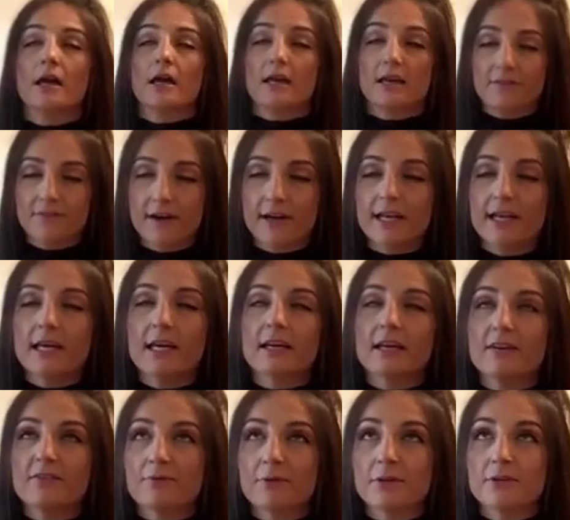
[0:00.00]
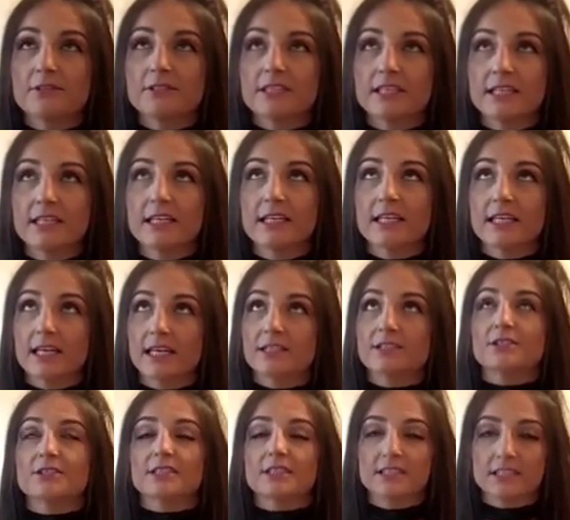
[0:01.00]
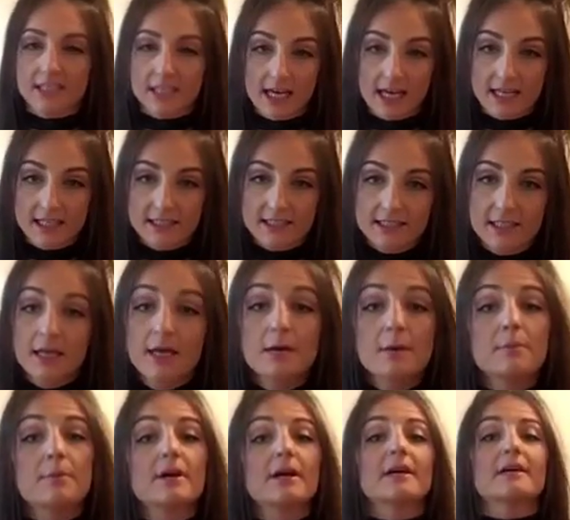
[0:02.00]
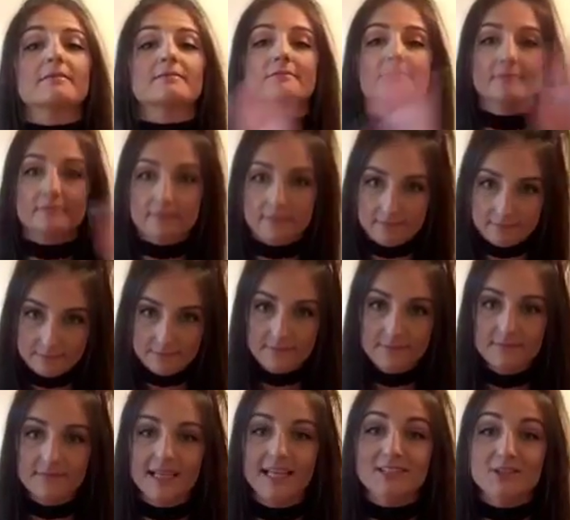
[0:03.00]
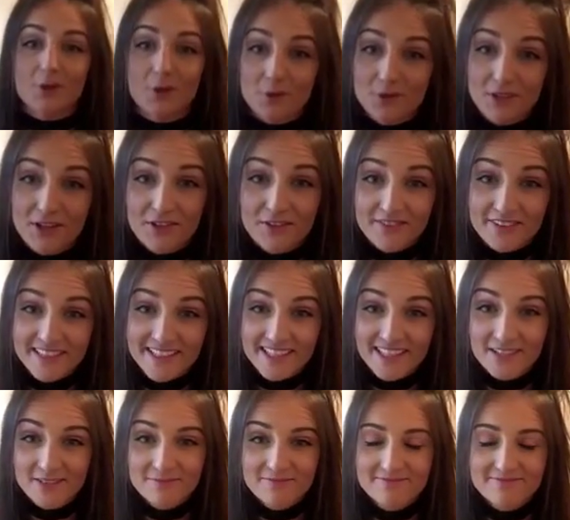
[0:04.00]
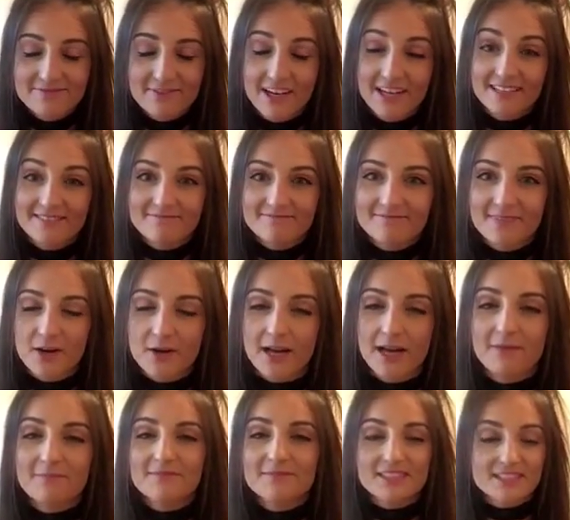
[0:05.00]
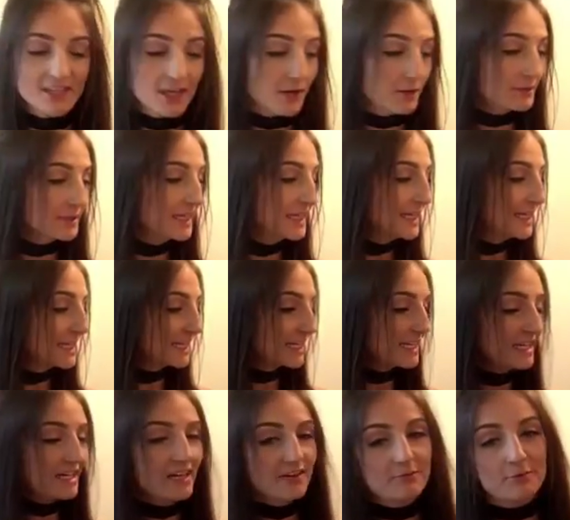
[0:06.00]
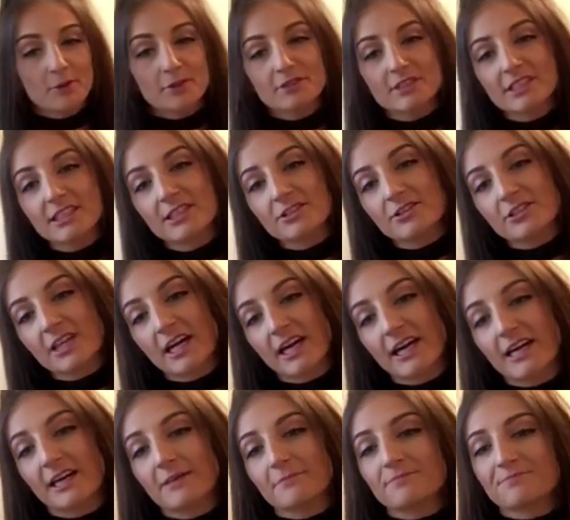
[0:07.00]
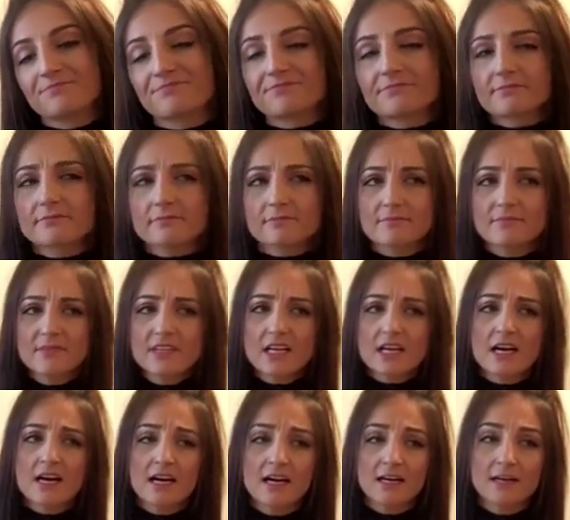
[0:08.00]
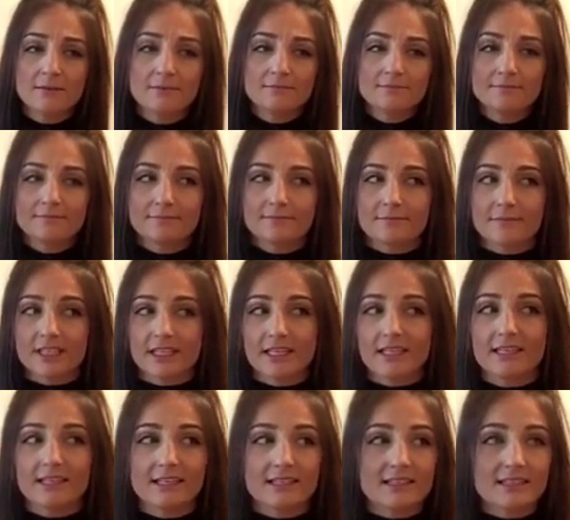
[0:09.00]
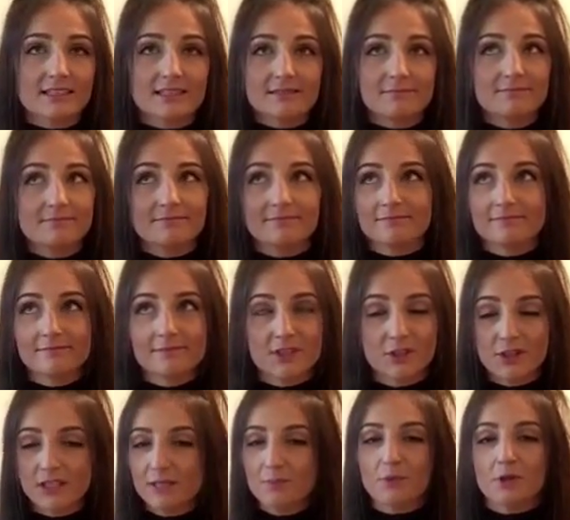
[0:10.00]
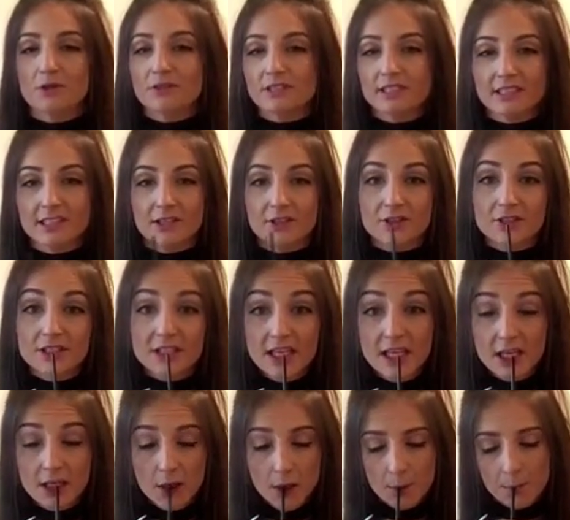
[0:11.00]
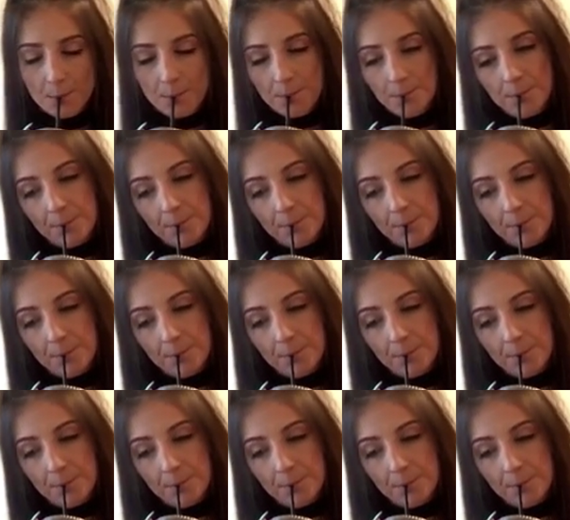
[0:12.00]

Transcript: if I get enough protein, and the answer is yes, but that's a whole nother video, right? Okay, so get enough protein in your diet, because you need protein in your skin